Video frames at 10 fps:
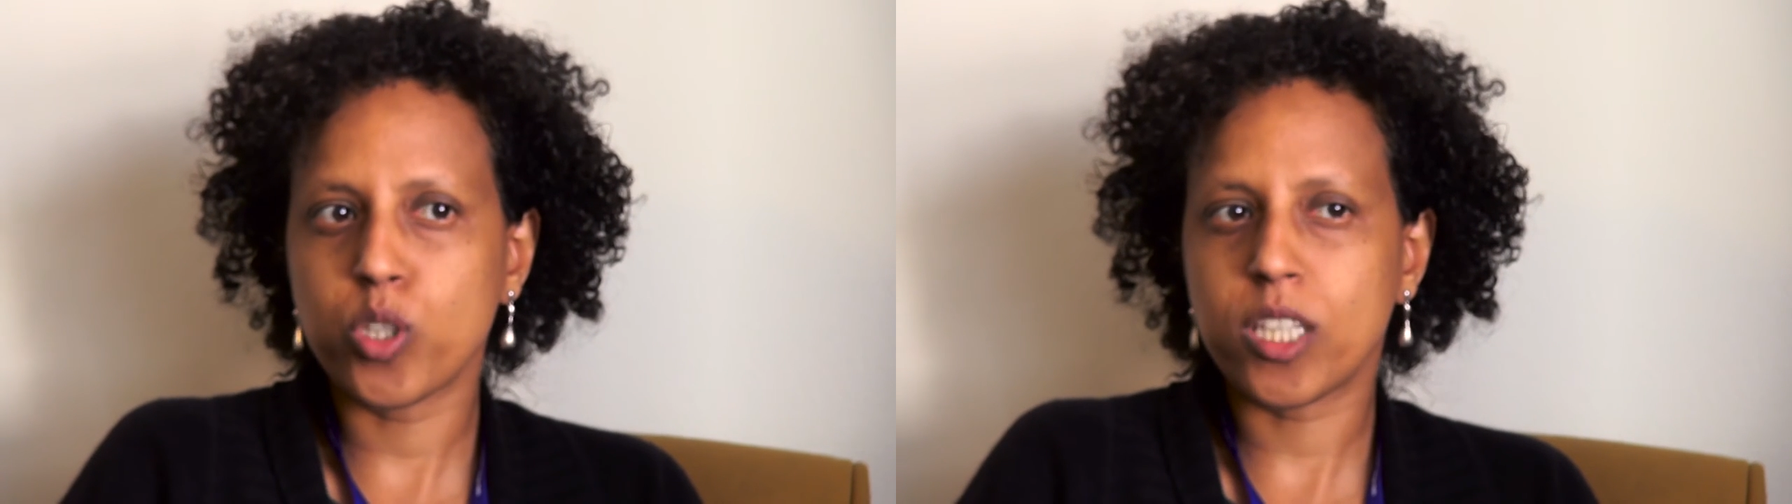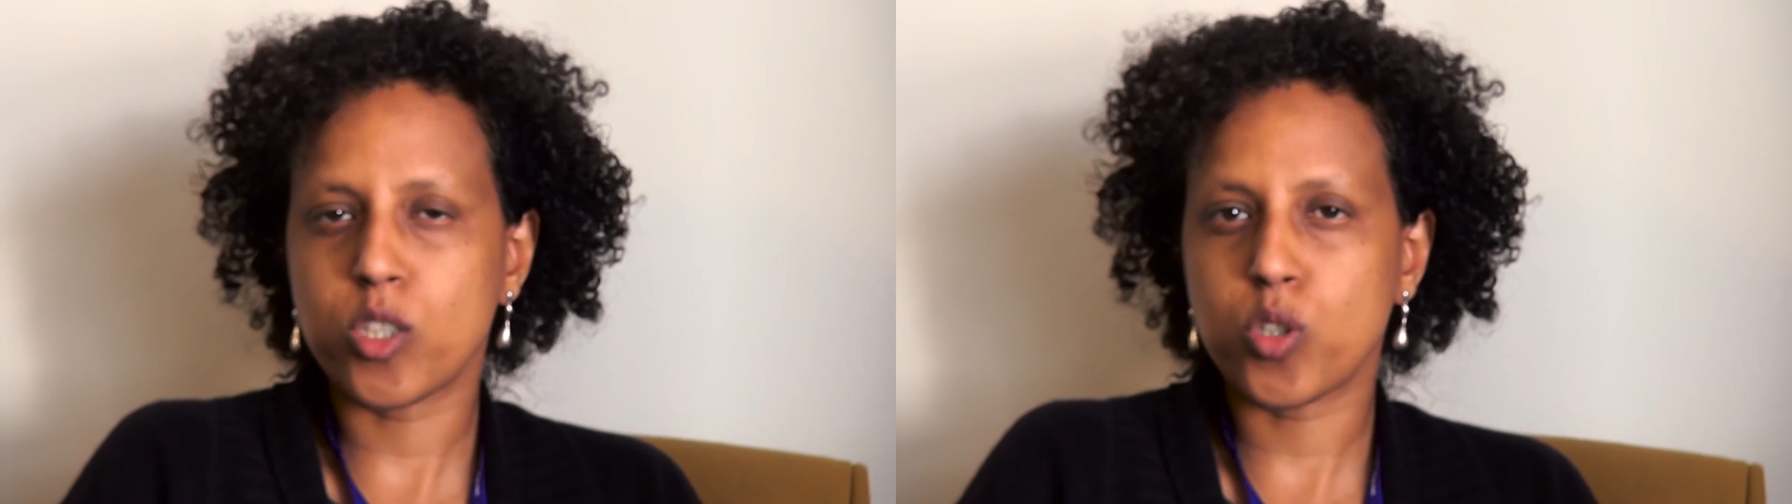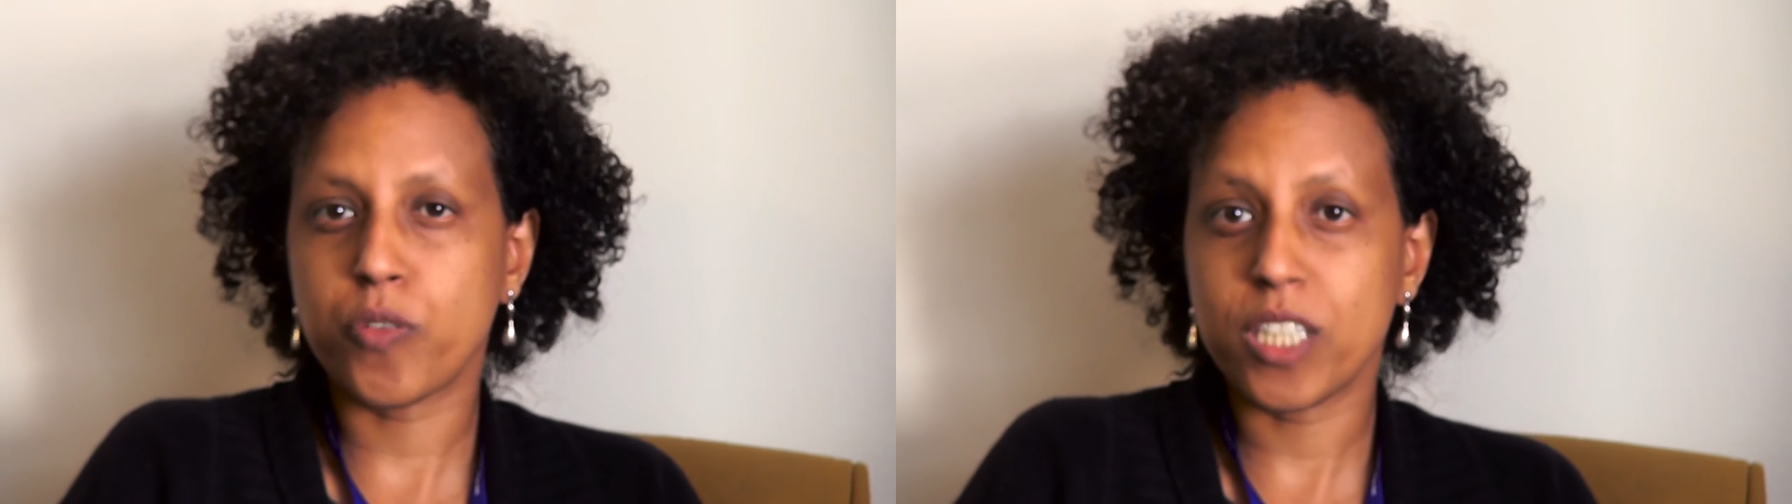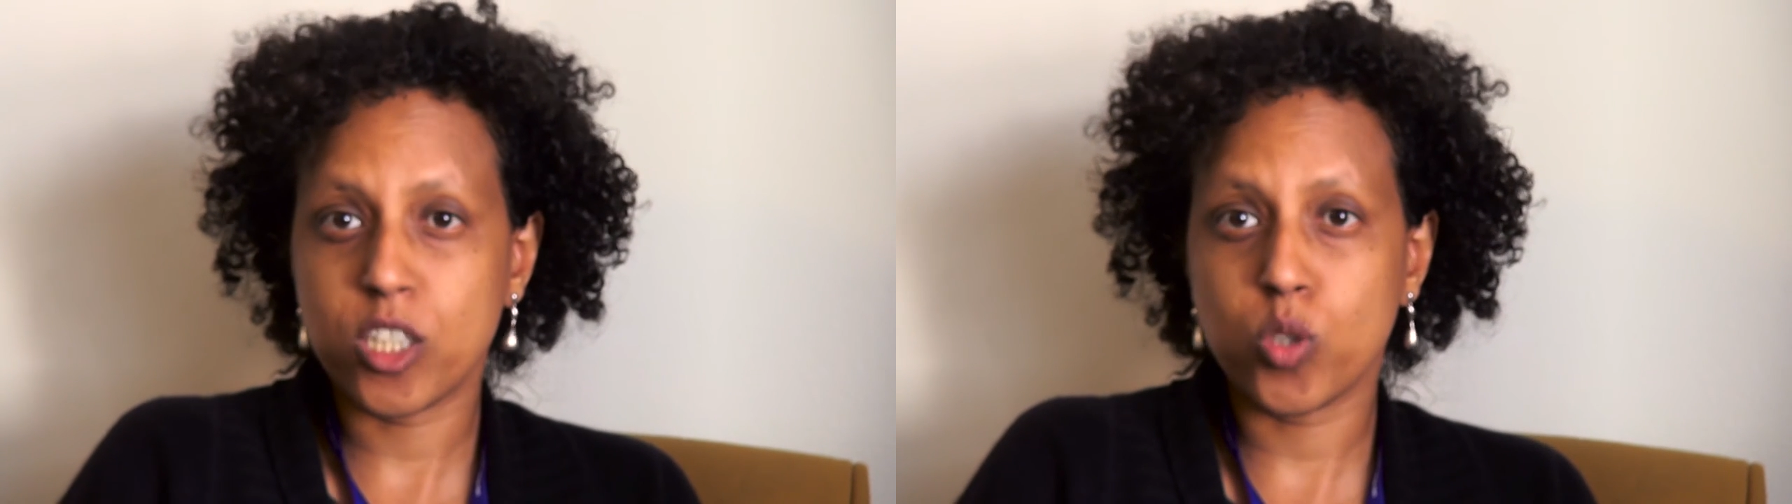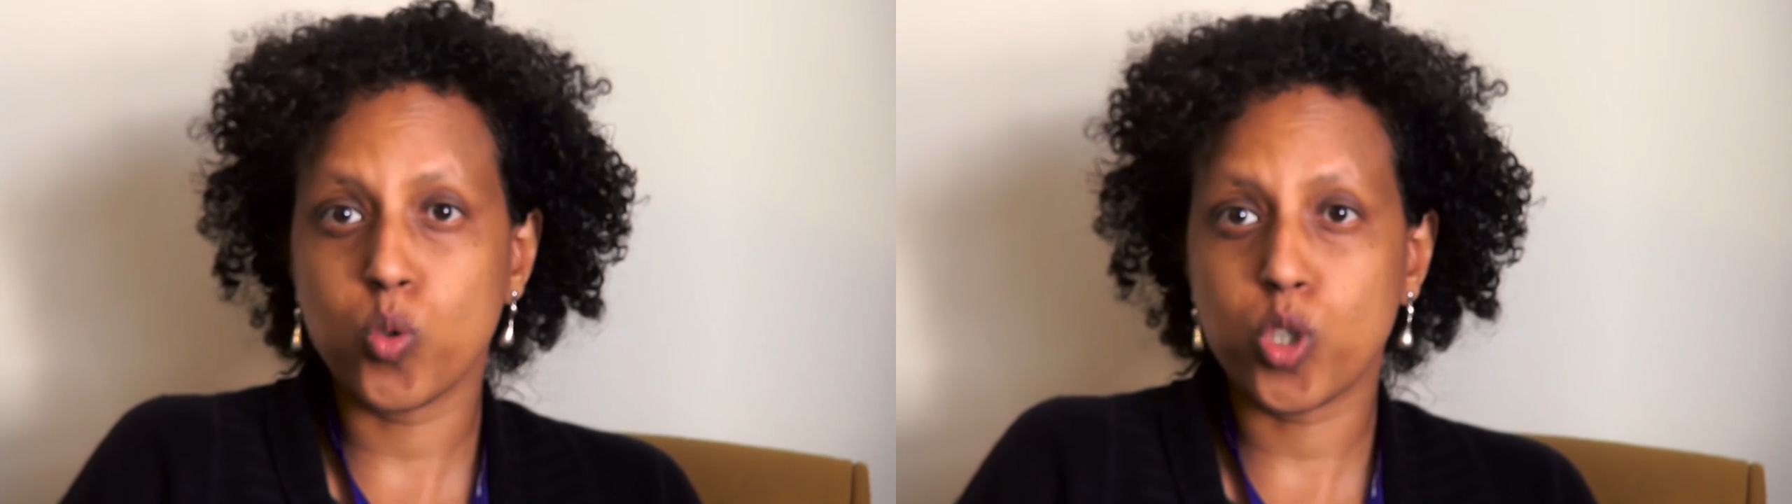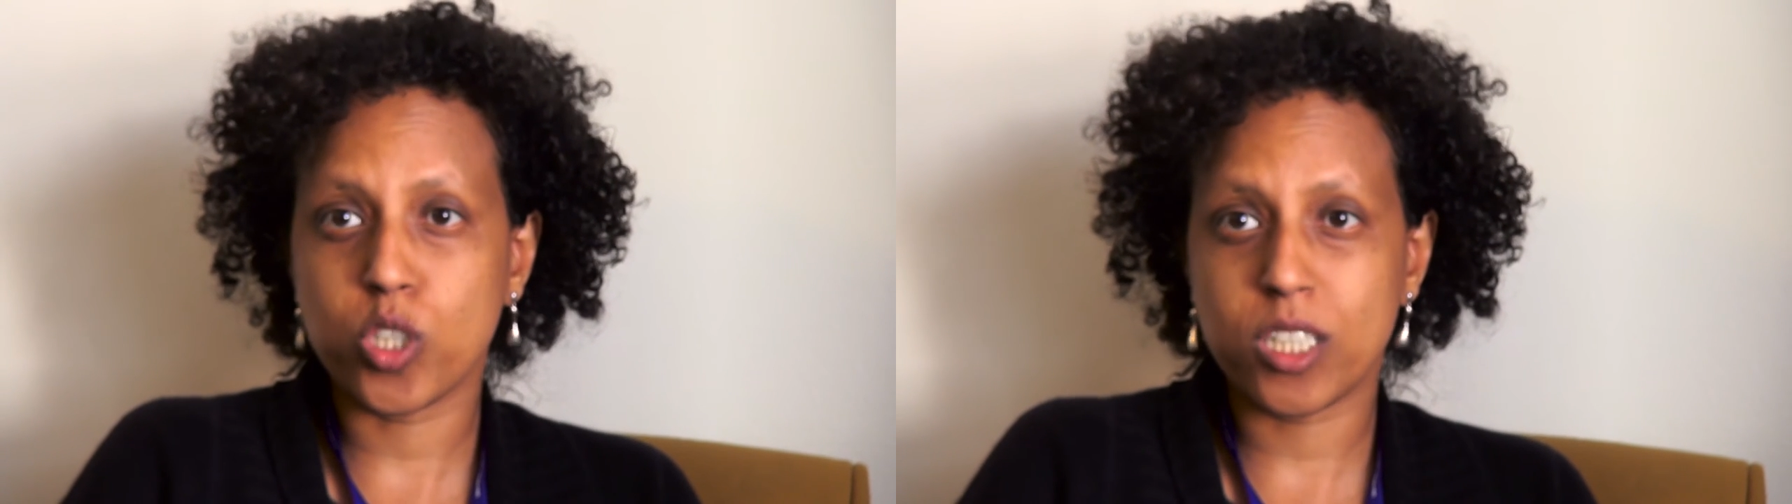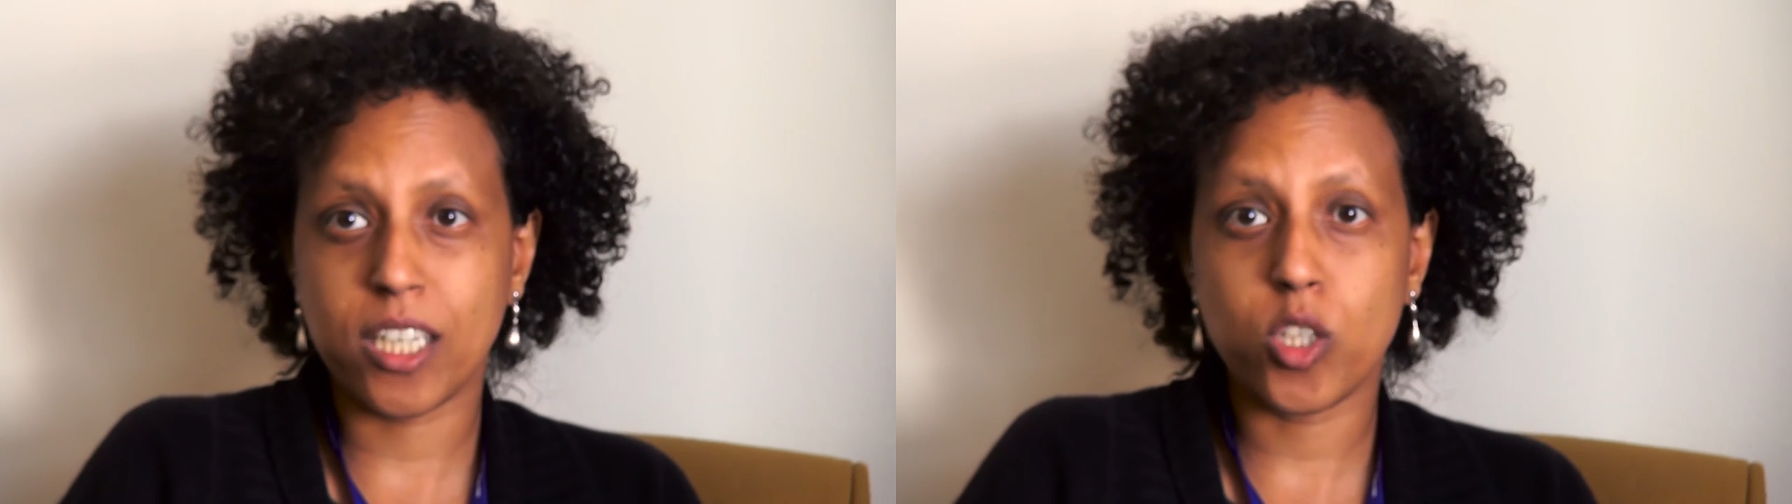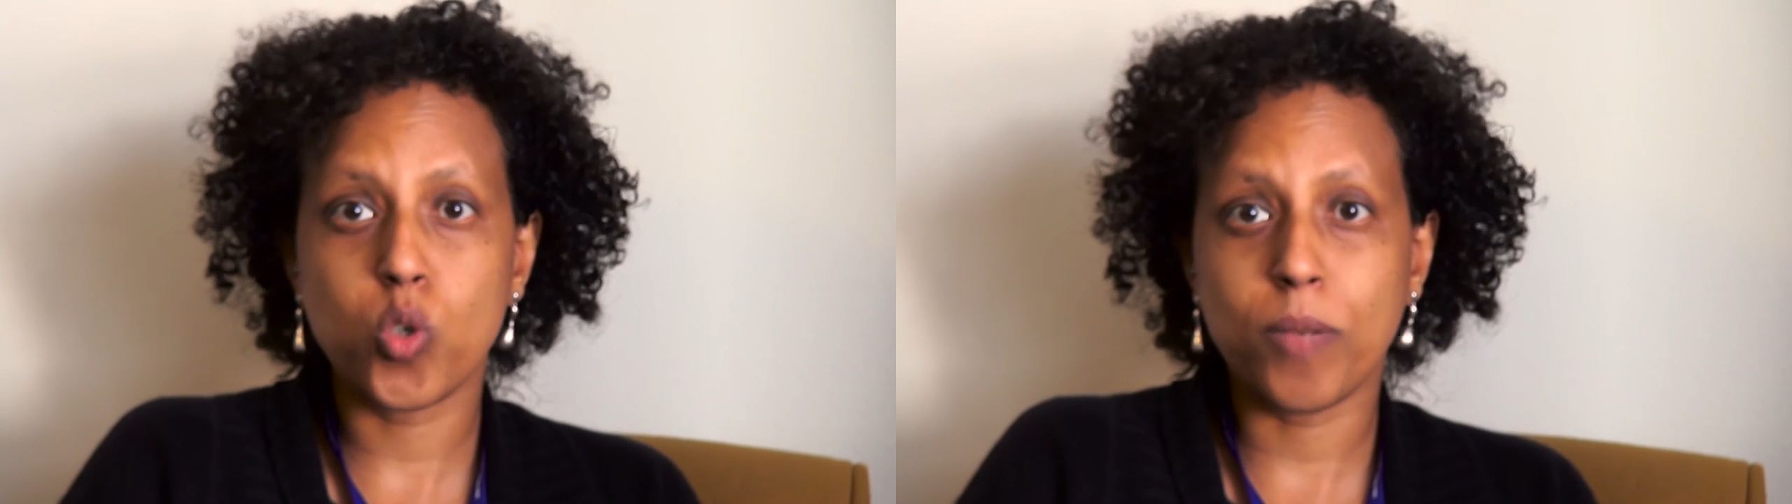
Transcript: importance of institutions